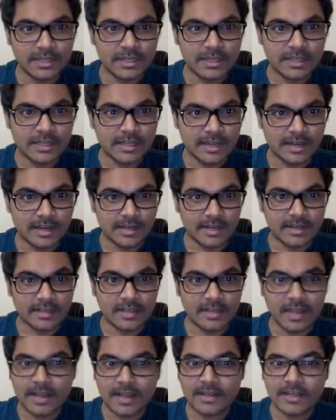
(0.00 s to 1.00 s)
and a
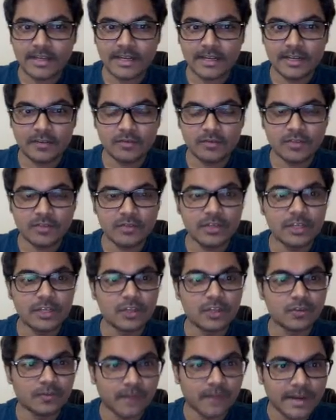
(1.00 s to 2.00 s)
target which we need
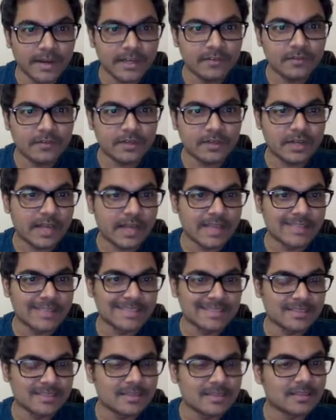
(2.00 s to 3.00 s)
to find if it
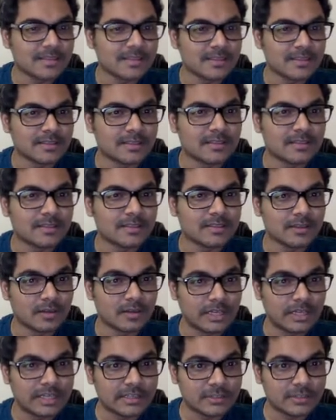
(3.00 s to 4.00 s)
exists in the
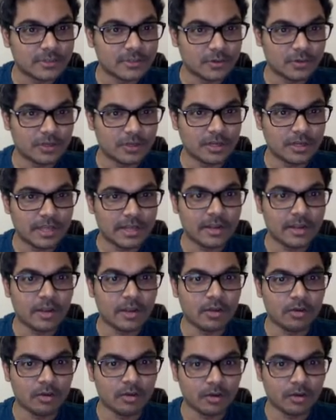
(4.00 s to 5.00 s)
rotated sorted array
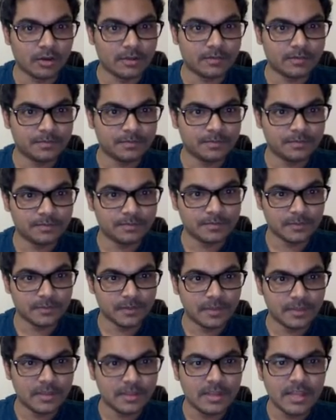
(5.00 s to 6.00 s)
or not.
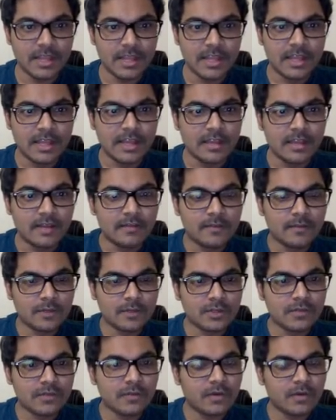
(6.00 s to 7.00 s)
Okay, first
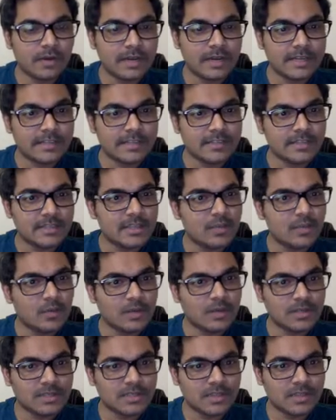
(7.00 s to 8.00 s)
of all, let us see
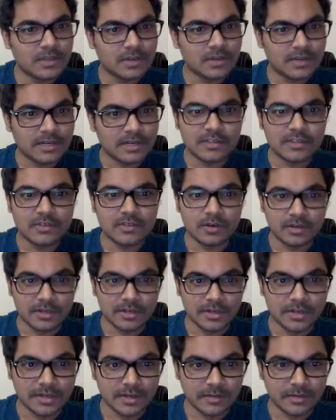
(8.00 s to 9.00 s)
what is a rotated sorted
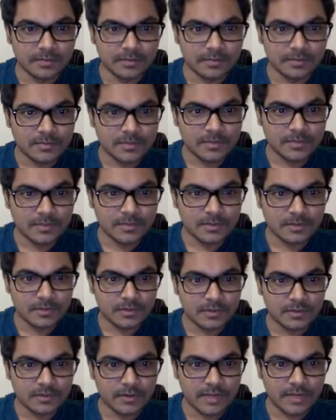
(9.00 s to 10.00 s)
array. So
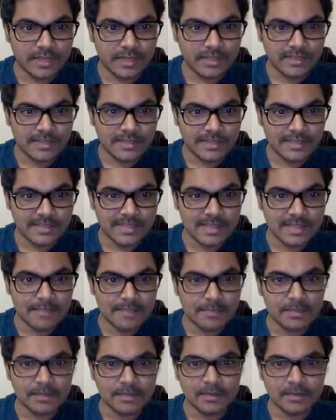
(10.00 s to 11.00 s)
if we take this
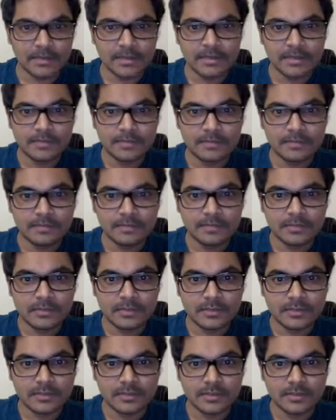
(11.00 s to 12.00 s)
example here,
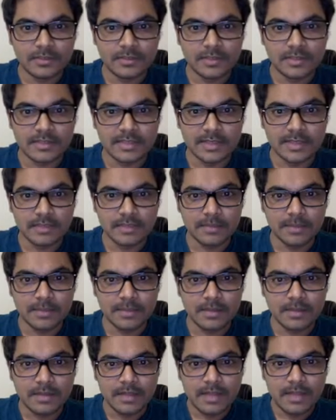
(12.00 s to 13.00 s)
so this is the example,
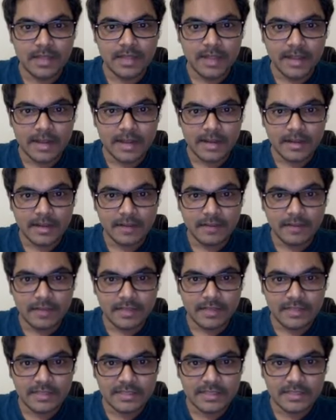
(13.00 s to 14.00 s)
and we
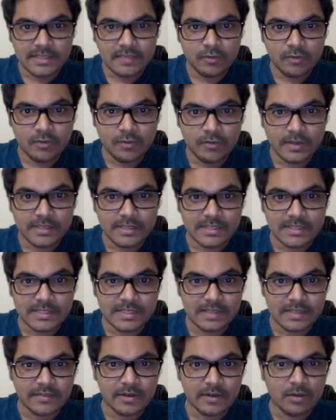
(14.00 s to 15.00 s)
can see 4, 5, 6,
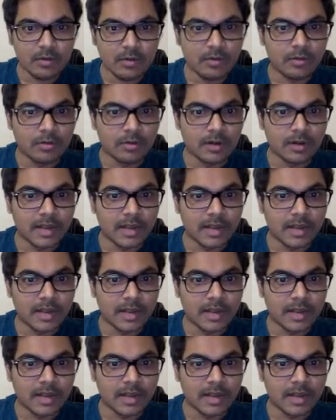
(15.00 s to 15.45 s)
7 or